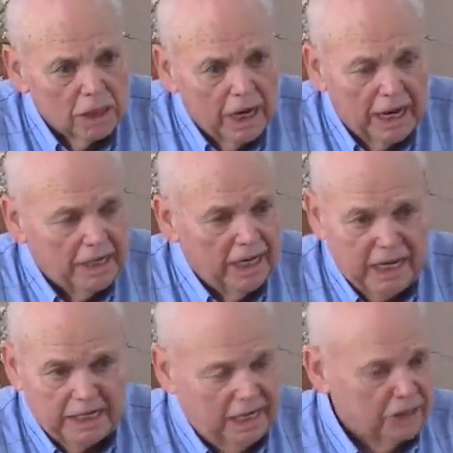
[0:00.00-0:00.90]
And
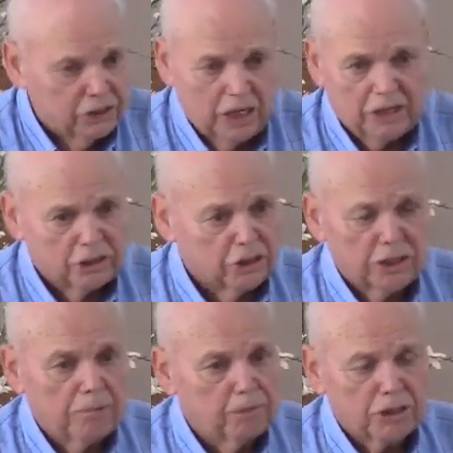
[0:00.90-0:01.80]
it, it's, it's the
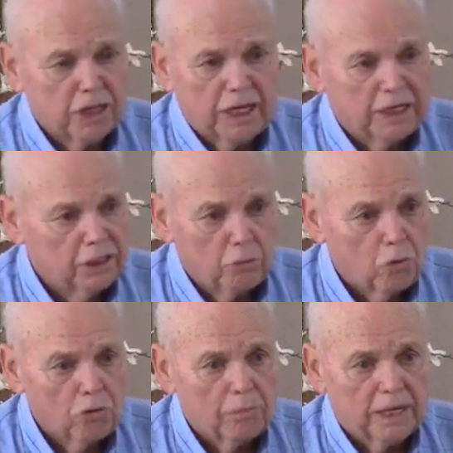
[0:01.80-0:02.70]
simplest thing in the
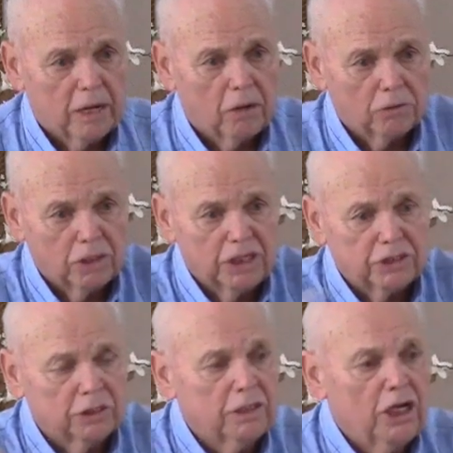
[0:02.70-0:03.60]
world because,
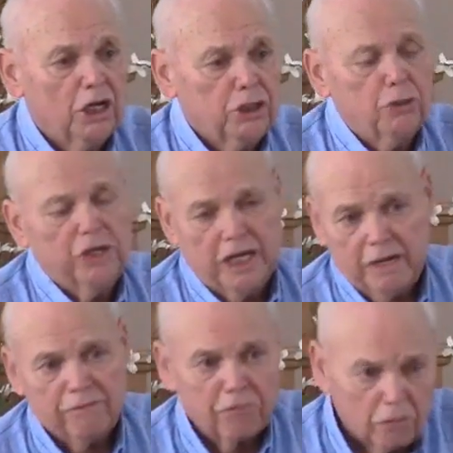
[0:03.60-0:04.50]
listen, you get
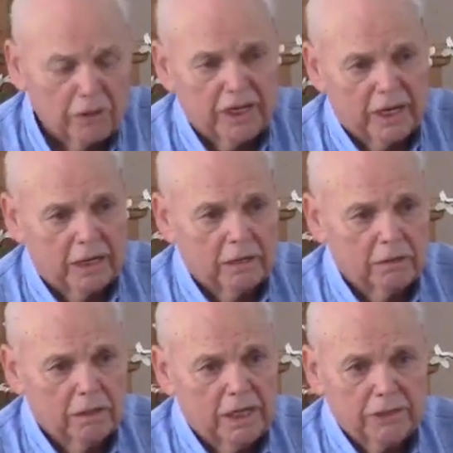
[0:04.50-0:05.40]
it free.
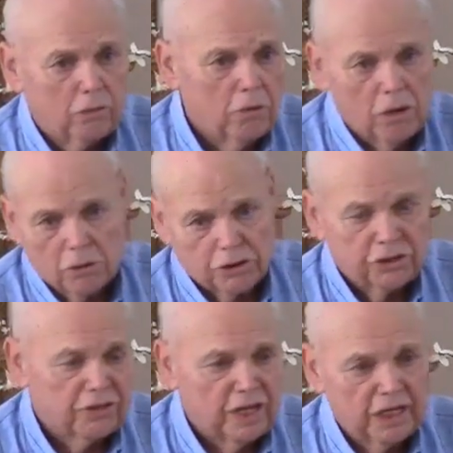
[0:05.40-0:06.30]
It don't cost
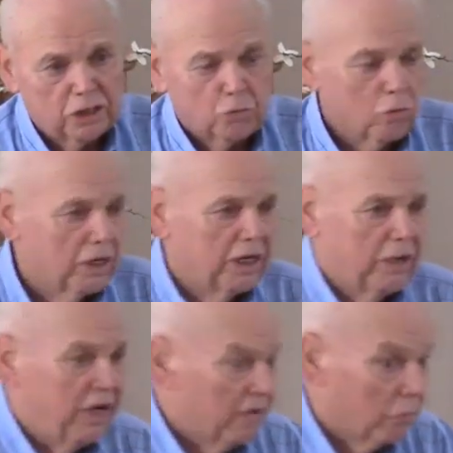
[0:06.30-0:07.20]
you a thing in this world, and
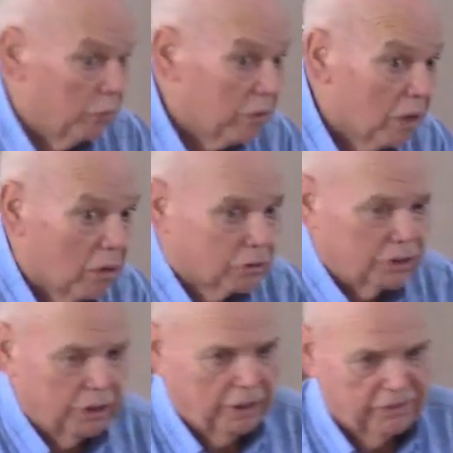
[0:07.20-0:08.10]
it never will cost
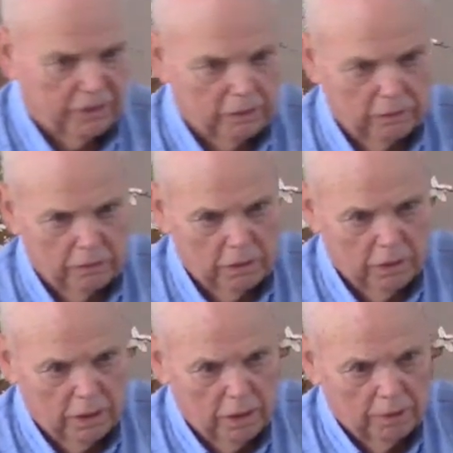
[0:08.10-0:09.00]
you nothing.
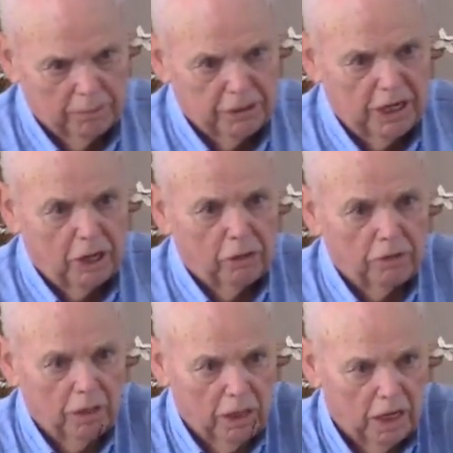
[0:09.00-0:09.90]
Amen. But
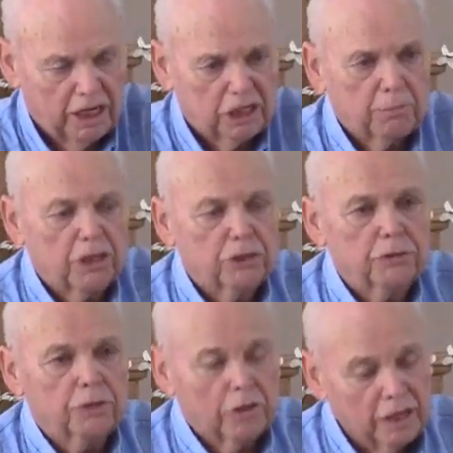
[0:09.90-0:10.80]
now God expects
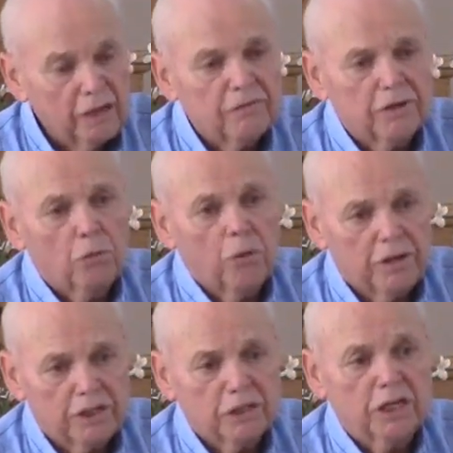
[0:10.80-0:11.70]
you to live in a
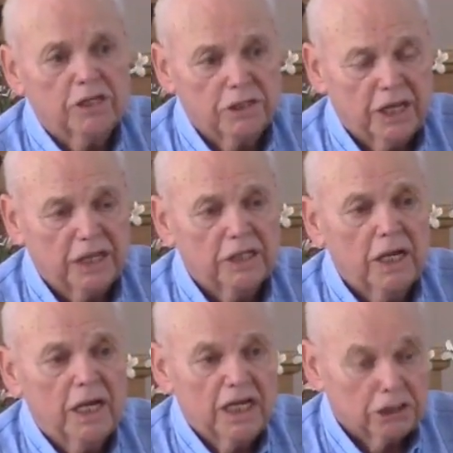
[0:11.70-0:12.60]
way that that
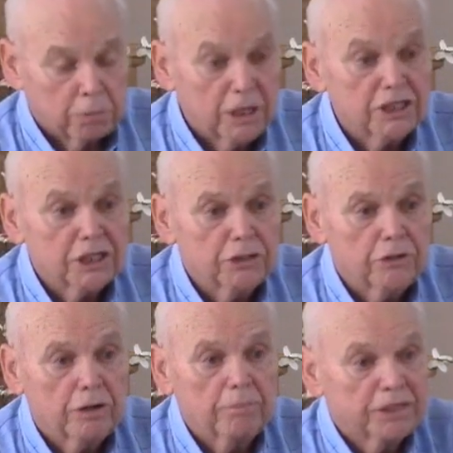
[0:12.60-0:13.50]
is pleasing
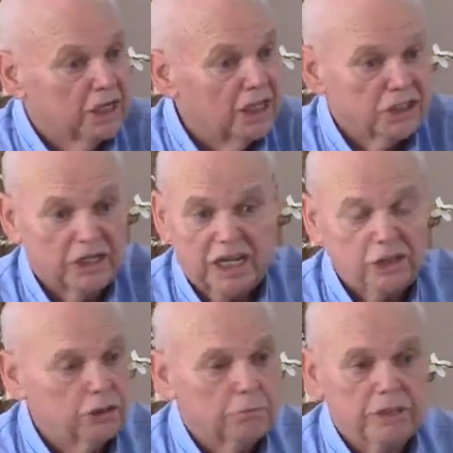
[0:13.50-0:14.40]
to Him. But to listen,
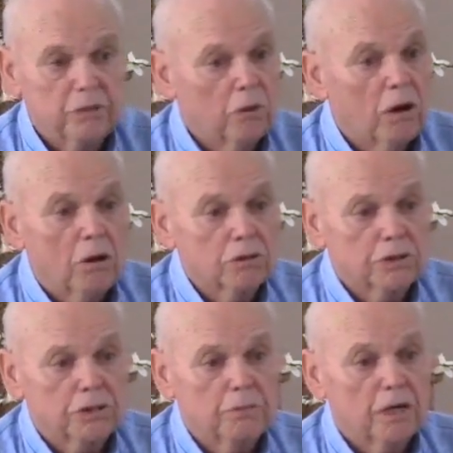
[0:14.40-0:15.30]
that shouldn't be no cost
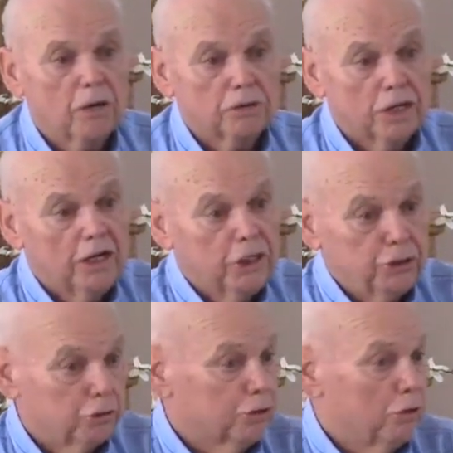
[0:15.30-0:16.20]
to you because
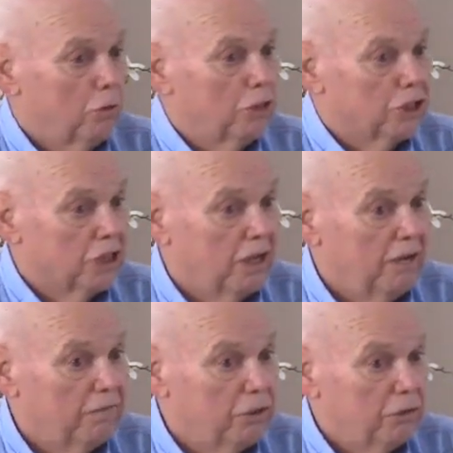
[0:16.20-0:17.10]
your soul is
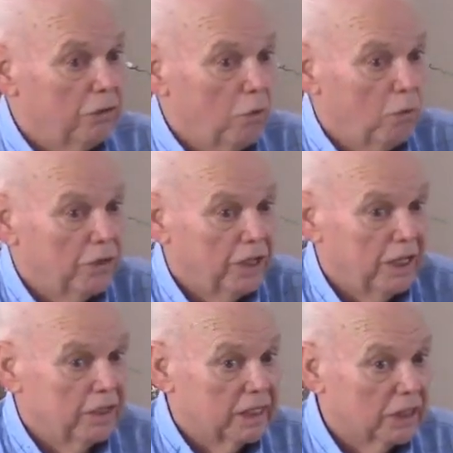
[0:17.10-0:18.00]
saved, and you know one
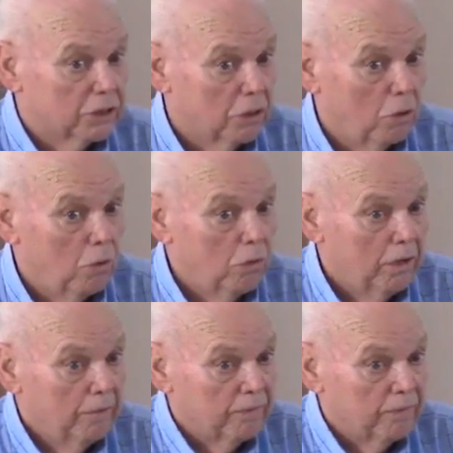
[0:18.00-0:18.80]
day that that soul